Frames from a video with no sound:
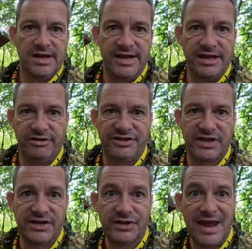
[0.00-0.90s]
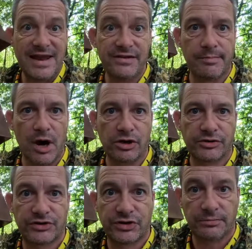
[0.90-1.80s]
Here it is in the
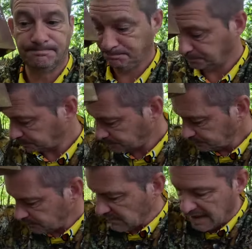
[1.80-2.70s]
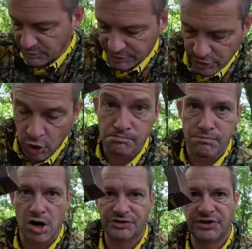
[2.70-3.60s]
box. I'm going to
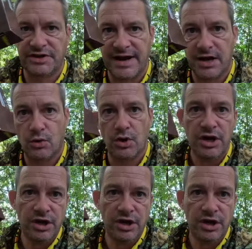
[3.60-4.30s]
unbox it now,